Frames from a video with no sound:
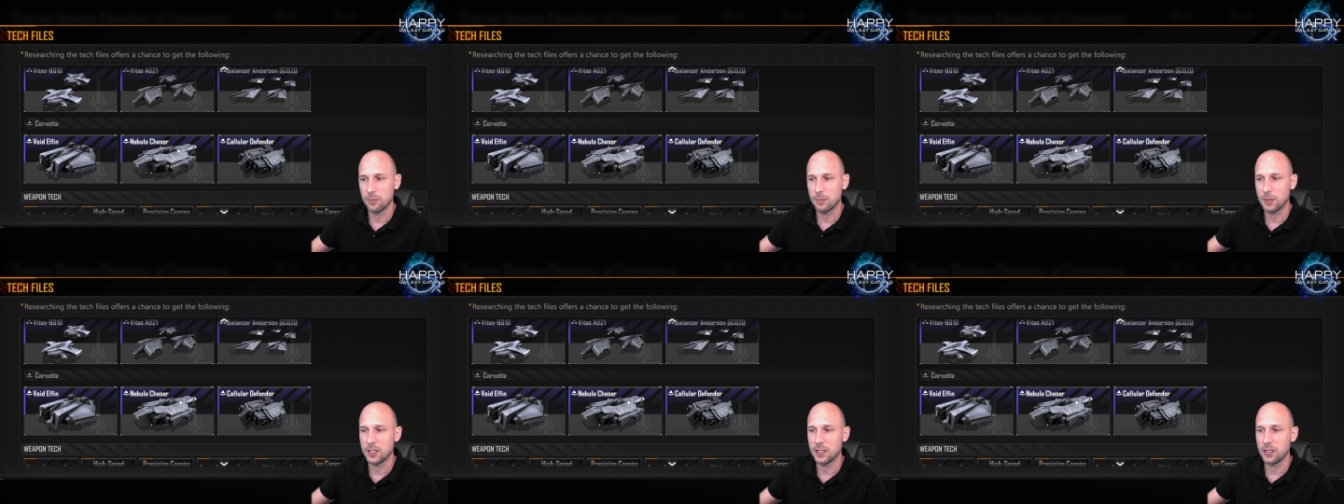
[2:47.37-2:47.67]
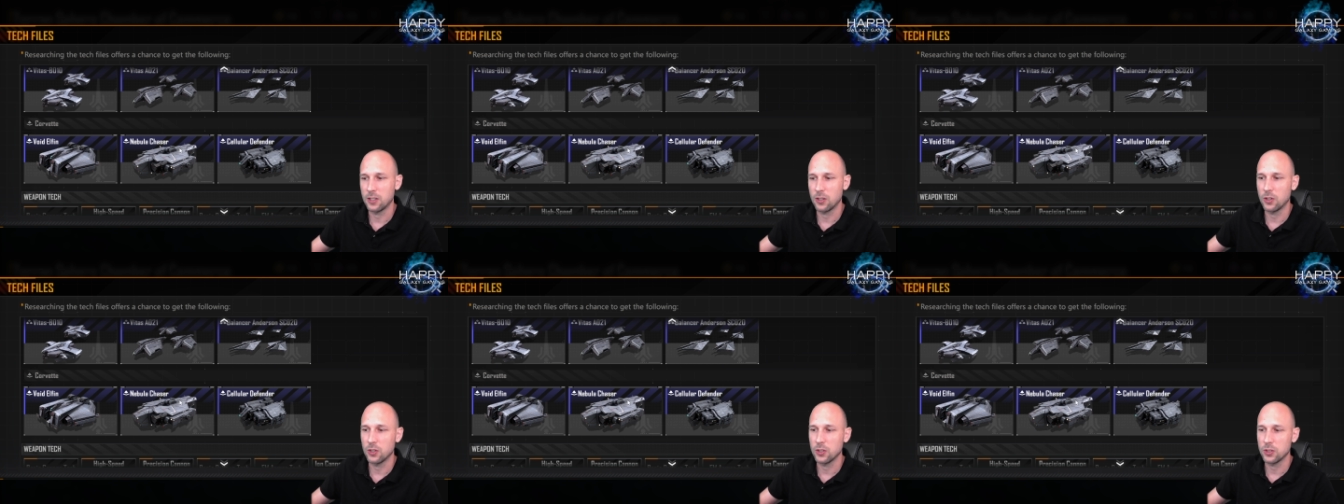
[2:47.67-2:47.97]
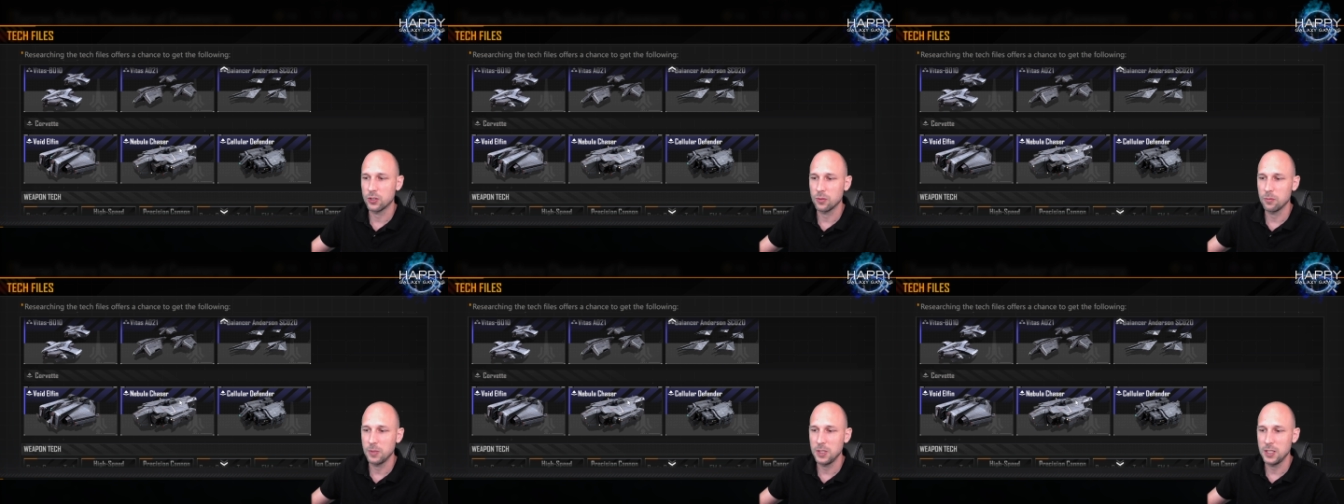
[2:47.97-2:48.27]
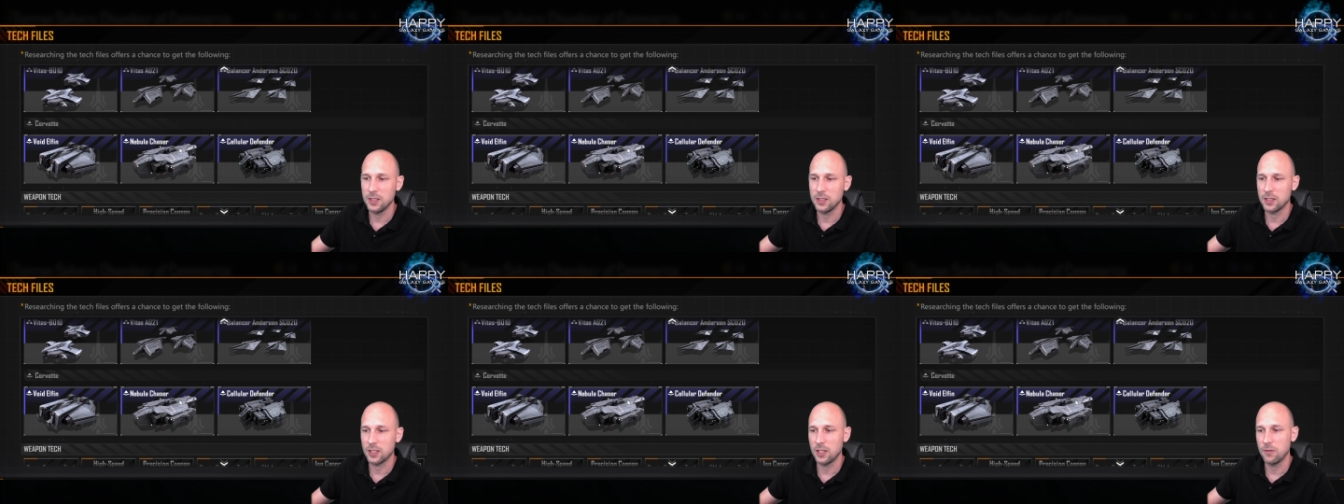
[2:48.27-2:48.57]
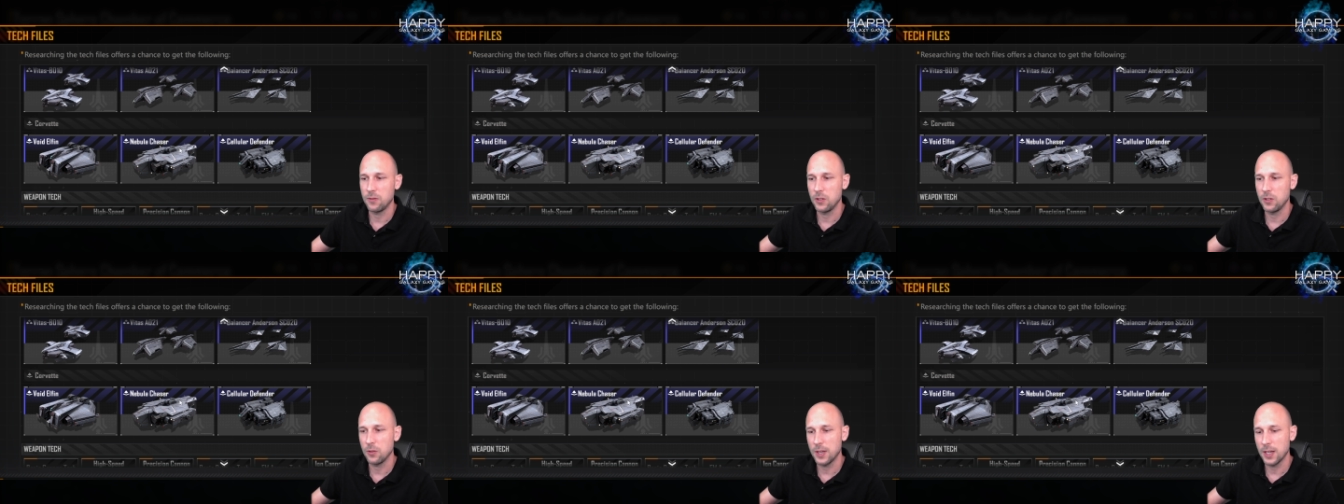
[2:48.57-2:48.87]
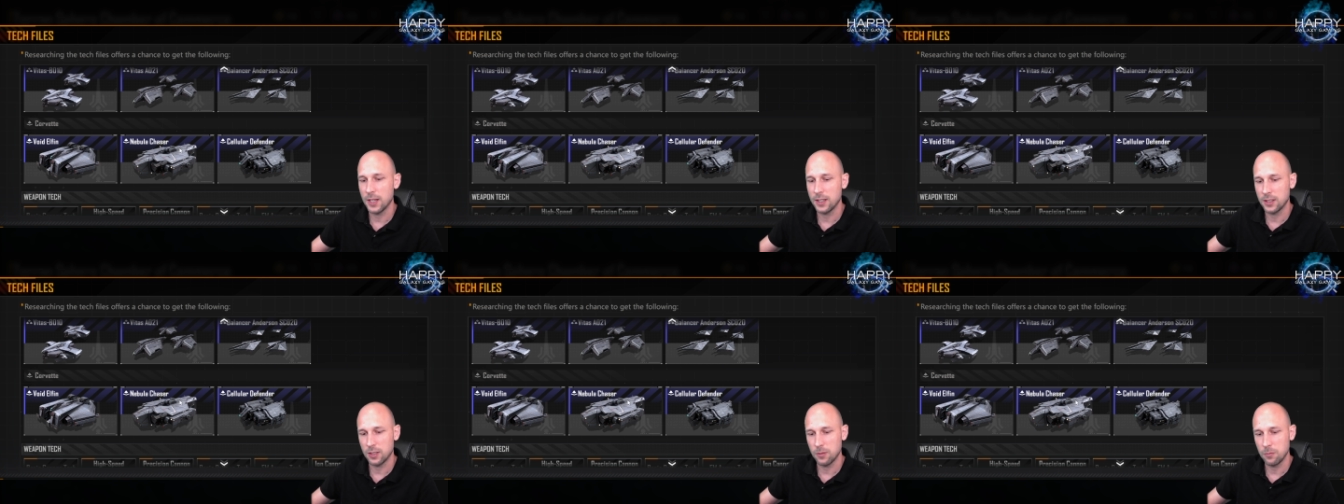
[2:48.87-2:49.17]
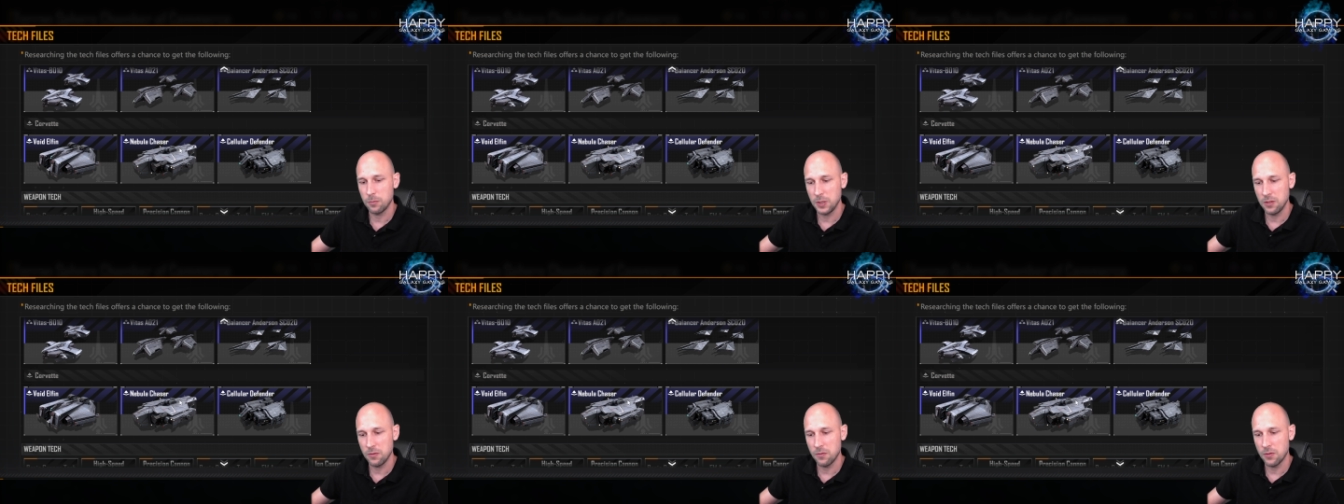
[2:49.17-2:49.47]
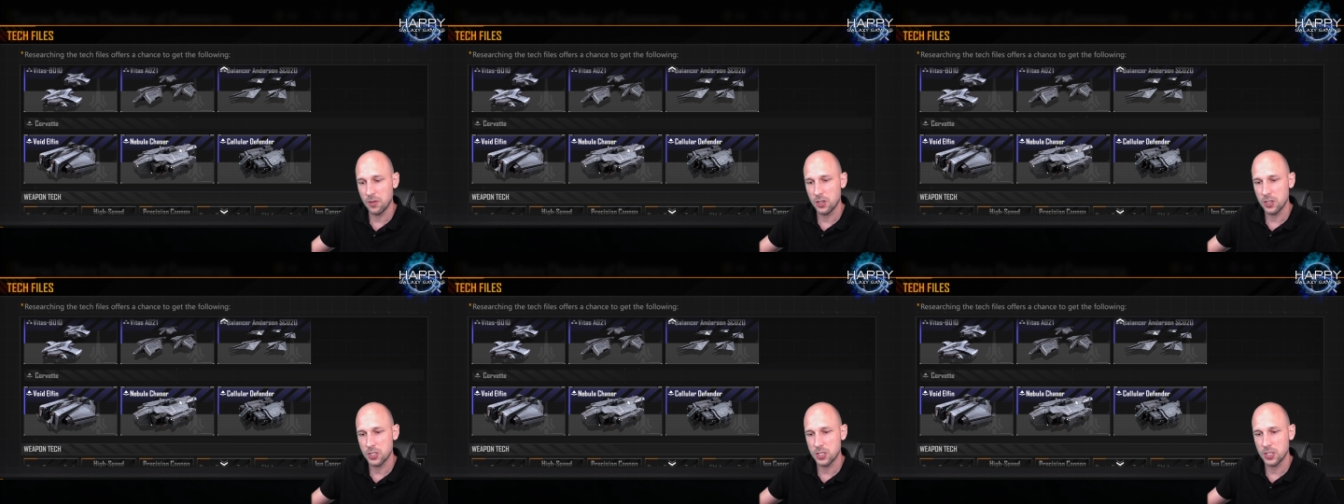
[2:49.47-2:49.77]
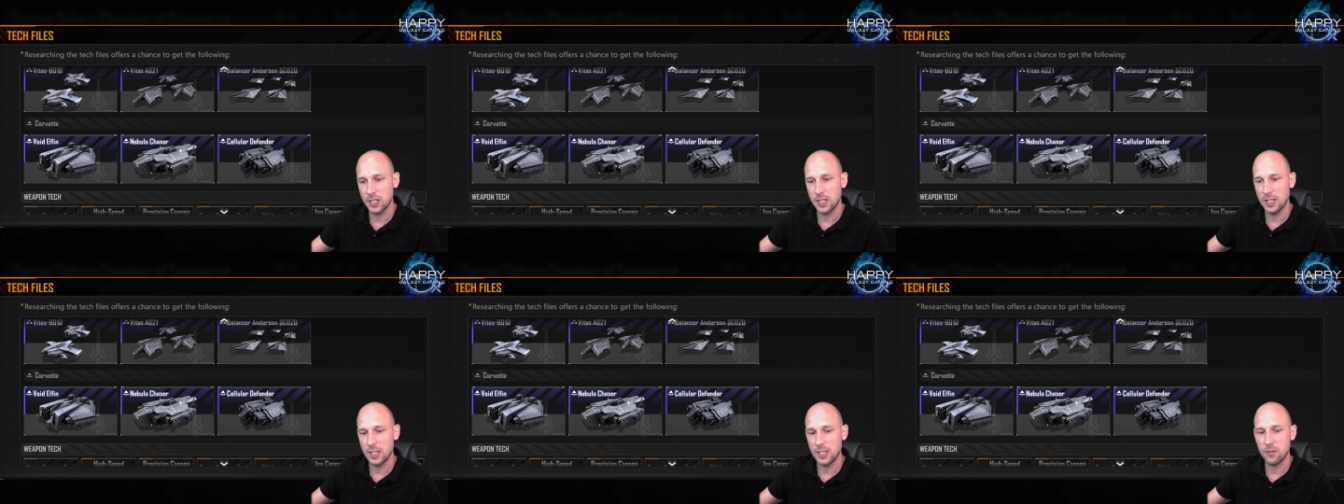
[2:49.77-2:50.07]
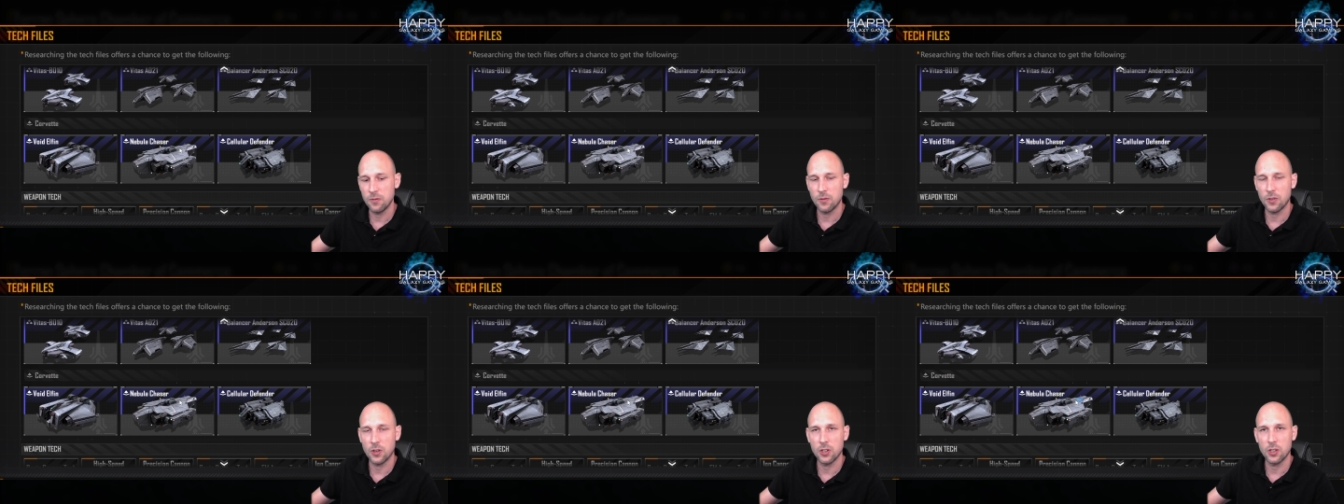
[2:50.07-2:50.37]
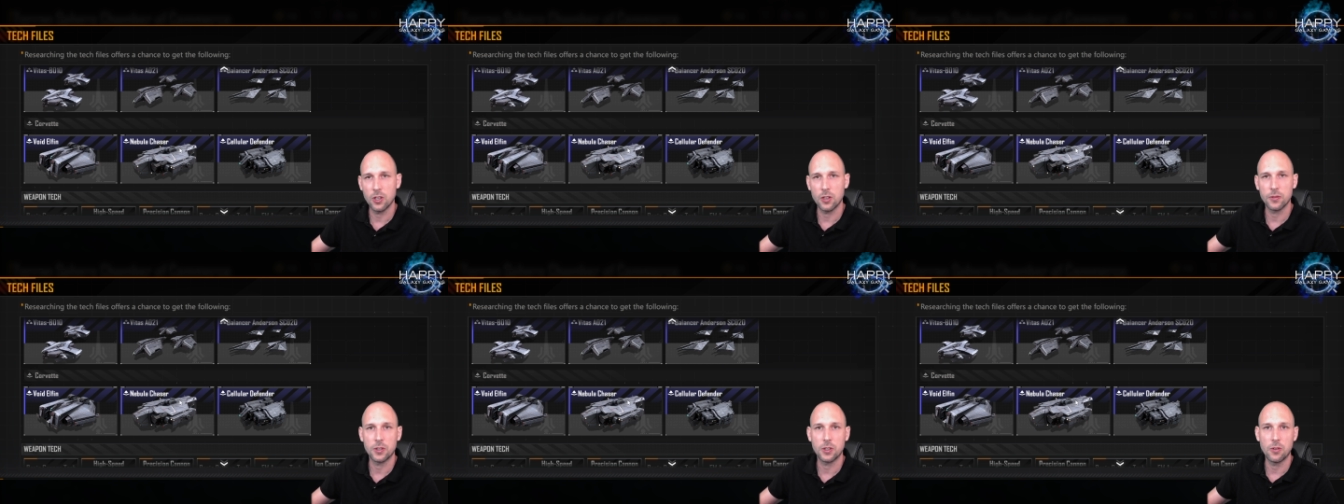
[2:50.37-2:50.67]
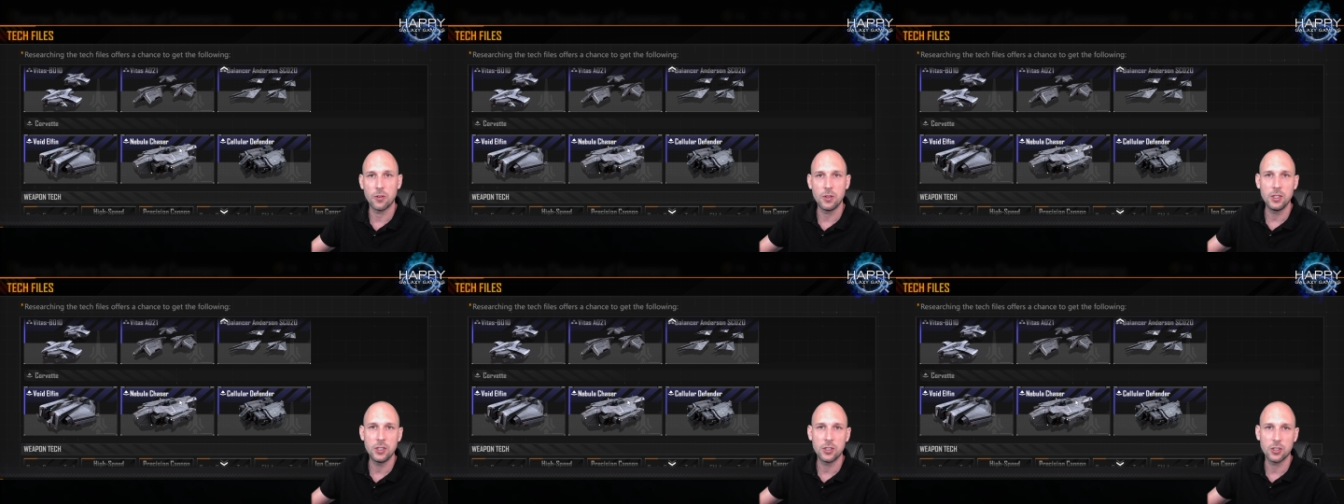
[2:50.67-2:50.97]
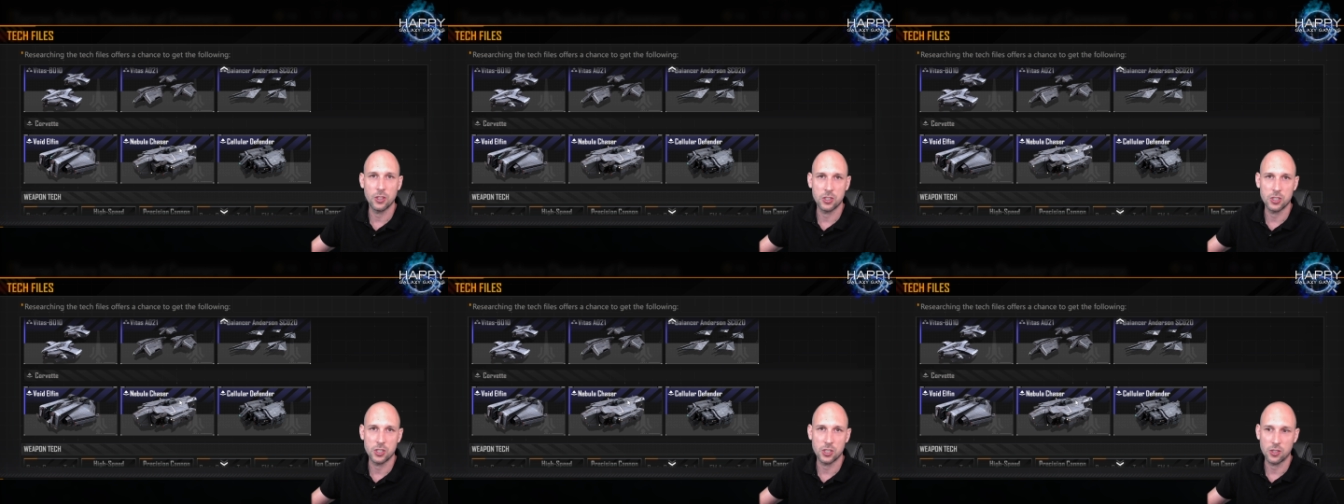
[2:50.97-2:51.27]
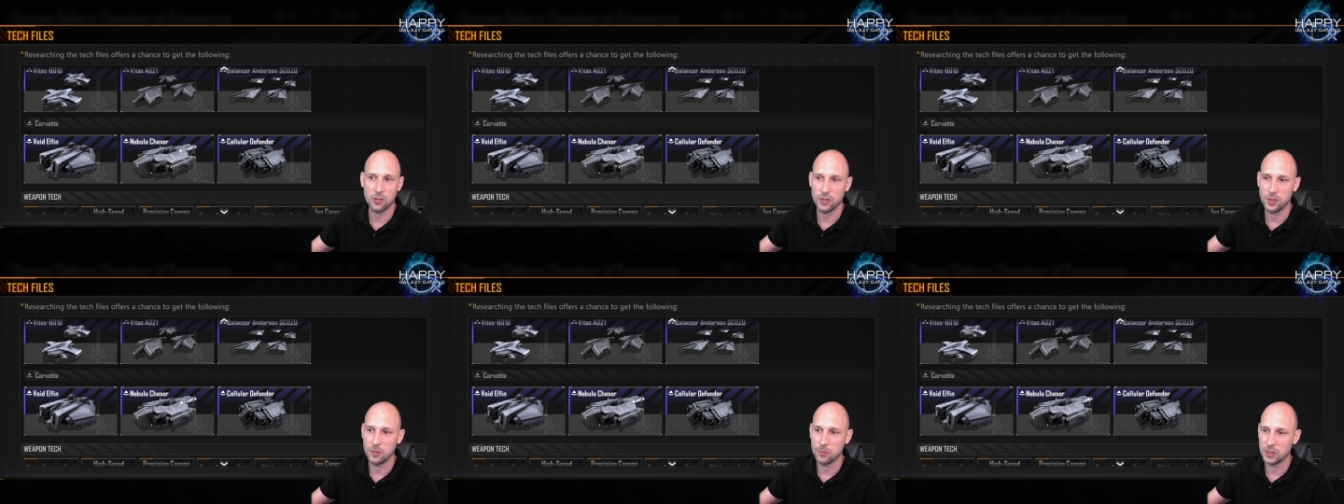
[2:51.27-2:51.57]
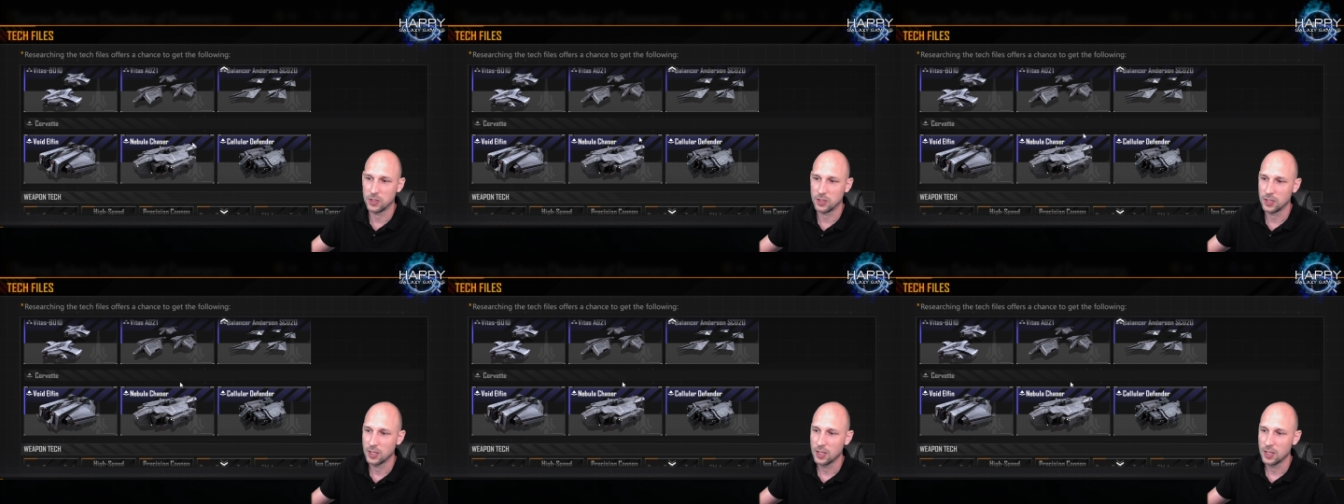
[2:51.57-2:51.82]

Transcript: But that also means if you got the B version in one of the research agreement,